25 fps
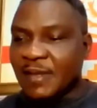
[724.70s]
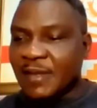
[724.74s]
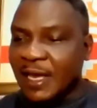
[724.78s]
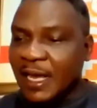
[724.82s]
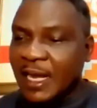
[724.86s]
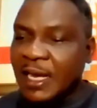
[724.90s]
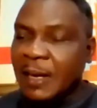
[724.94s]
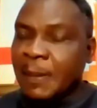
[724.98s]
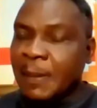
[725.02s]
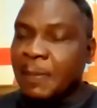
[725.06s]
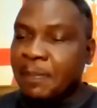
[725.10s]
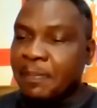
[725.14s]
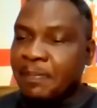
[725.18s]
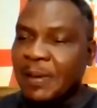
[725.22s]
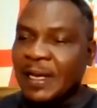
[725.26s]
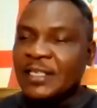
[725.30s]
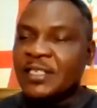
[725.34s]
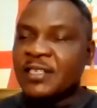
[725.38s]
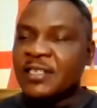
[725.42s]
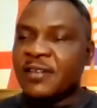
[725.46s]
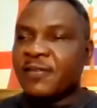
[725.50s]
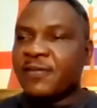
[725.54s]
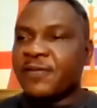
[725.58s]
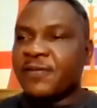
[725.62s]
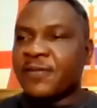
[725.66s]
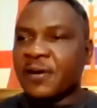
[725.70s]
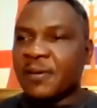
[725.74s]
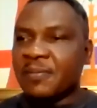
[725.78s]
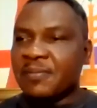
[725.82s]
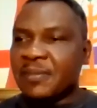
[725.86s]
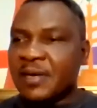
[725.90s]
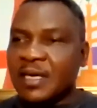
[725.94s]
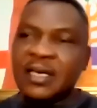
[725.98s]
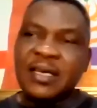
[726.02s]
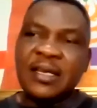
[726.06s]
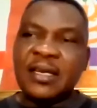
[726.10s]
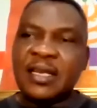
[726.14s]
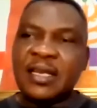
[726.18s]
any person from
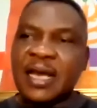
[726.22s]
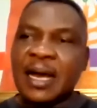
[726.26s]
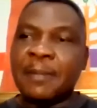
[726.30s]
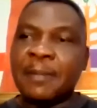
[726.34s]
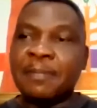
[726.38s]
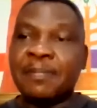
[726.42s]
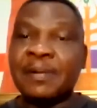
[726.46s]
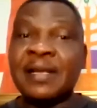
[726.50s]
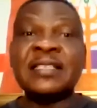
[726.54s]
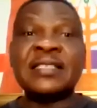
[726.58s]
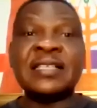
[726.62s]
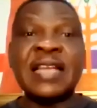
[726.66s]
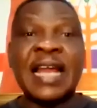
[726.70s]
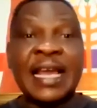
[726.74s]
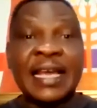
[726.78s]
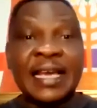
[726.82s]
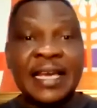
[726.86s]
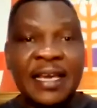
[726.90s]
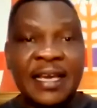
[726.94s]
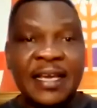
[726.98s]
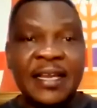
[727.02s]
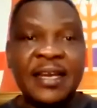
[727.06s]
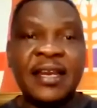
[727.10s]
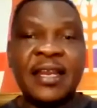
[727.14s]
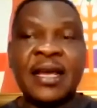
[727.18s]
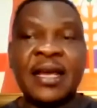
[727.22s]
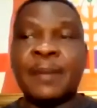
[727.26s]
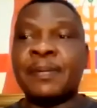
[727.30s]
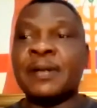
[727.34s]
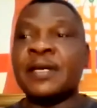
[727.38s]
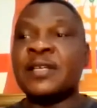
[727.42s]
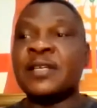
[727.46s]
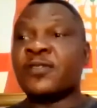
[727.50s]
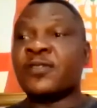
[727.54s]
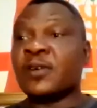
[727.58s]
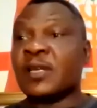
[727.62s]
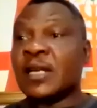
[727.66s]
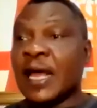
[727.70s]
India, places like India,
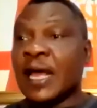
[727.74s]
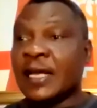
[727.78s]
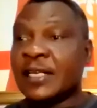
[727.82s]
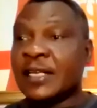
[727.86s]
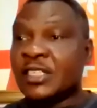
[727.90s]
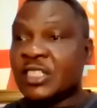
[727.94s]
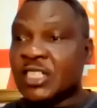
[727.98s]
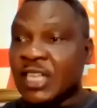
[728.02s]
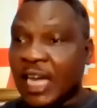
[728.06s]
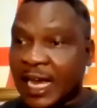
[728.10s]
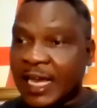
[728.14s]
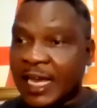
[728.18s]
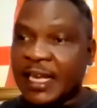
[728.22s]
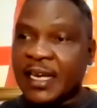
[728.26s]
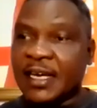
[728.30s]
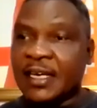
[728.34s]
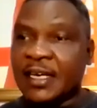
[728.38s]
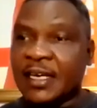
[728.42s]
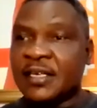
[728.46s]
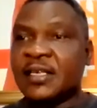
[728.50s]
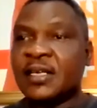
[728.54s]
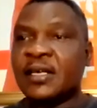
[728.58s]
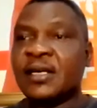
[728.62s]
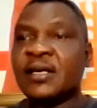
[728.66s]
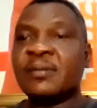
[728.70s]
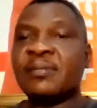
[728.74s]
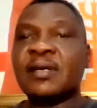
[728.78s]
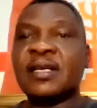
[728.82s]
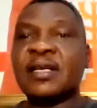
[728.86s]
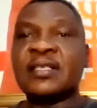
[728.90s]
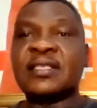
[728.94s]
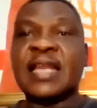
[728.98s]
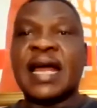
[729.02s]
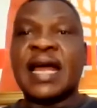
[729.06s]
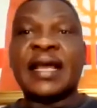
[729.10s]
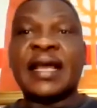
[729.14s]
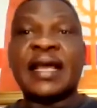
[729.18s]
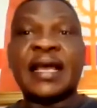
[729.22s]
places like China,
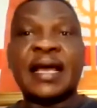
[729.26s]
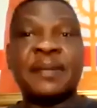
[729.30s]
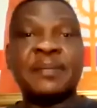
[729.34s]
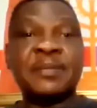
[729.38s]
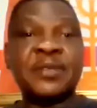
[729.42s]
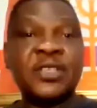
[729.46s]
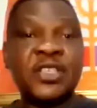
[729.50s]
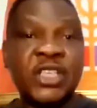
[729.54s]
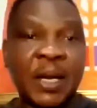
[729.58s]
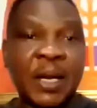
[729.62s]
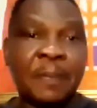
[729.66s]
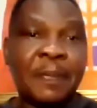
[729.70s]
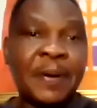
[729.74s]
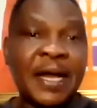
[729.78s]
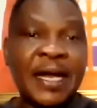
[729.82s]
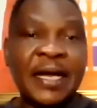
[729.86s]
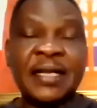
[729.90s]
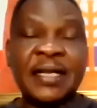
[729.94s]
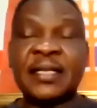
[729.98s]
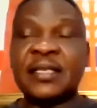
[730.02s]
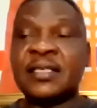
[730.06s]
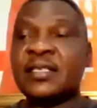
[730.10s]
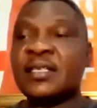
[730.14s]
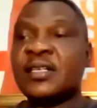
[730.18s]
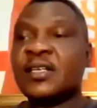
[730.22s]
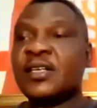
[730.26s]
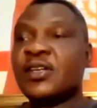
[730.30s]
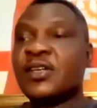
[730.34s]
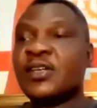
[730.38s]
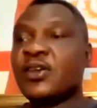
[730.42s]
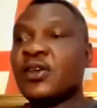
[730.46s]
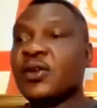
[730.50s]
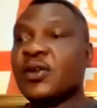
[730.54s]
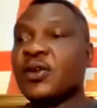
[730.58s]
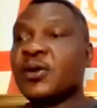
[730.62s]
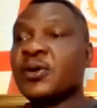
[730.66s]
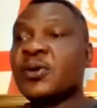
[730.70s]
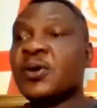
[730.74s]
places like um, Japan,
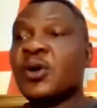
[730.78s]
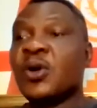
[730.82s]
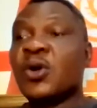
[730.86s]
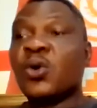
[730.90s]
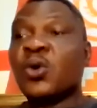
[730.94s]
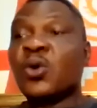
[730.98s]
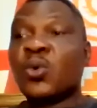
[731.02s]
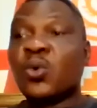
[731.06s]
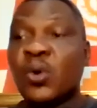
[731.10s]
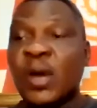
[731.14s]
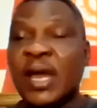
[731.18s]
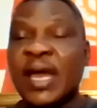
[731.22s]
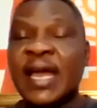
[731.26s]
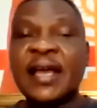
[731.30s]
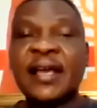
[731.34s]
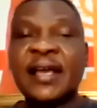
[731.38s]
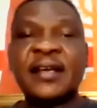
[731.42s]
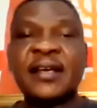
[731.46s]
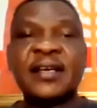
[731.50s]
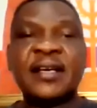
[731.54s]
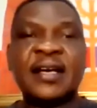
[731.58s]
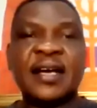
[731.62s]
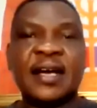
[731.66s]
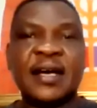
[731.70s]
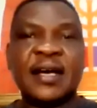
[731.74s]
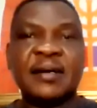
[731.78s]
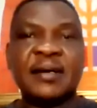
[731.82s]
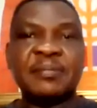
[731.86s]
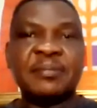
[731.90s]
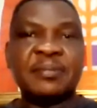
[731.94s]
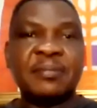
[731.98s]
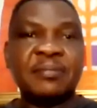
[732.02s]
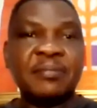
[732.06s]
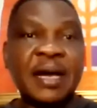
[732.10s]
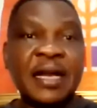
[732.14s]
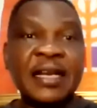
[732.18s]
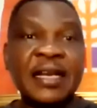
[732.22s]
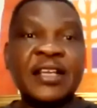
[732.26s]
you know, where um,
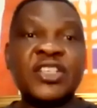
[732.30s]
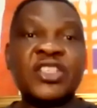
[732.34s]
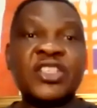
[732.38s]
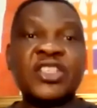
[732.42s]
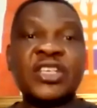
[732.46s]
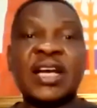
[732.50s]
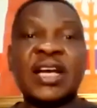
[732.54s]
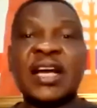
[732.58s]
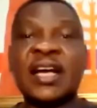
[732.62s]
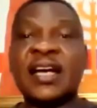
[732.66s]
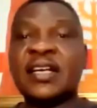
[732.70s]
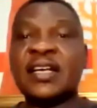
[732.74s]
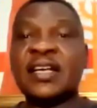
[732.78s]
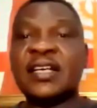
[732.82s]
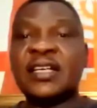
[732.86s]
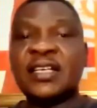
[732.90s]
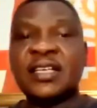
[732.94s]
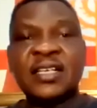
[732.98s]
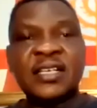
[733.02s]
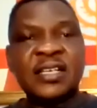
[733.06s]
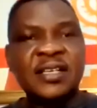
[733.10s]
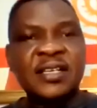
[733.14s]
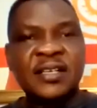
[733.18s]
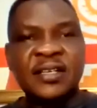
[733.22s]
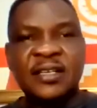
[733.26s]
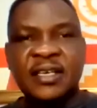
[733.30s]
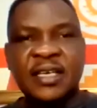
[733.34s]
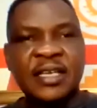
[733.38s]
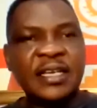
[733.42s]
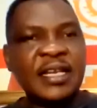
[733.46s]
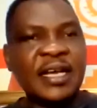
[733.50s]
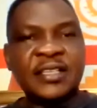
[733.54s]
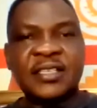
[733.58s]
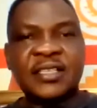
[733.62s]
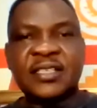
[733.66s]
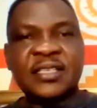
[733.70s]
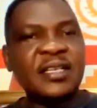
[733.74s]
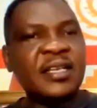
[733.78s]
Malaysia,
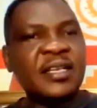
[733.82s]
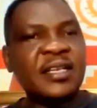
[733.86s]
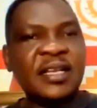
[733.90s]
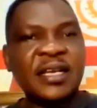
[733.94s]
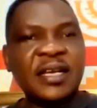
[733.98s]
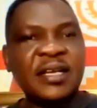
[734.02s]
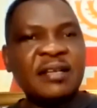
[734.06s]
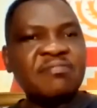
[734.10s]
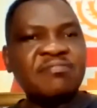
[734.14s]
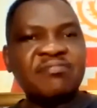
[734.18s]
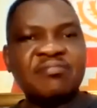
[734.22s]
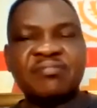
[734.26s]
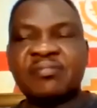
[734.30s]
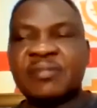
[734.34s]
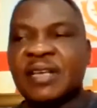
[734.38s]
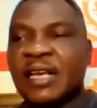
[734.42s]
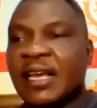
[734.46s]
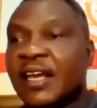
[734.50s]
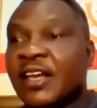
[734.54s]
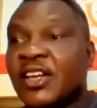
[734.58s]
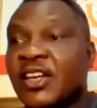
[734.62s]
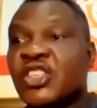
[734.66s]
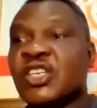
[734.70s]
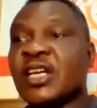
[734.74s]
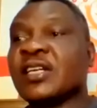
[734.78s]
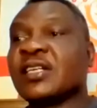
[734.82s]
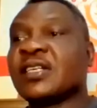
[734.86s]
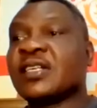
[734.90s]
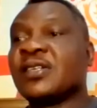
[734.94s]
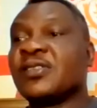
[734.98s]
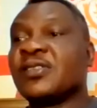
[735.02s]
that's the Asian